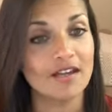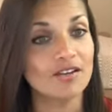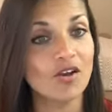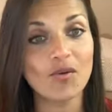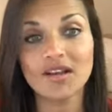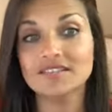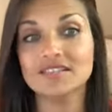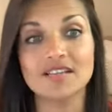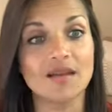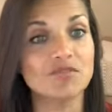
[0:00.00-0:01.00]
No one has
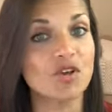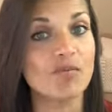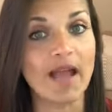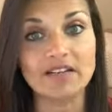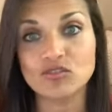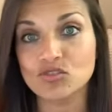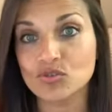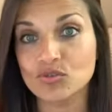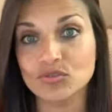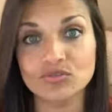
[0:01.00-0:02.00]
the time to go back to
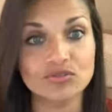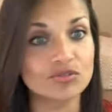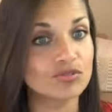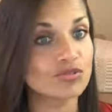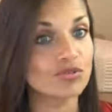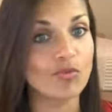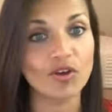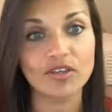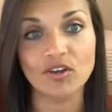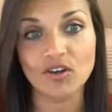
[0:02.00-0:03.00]
school, to do two
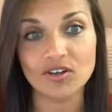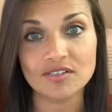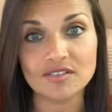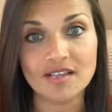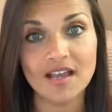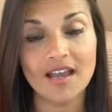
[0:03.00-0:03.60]
more years.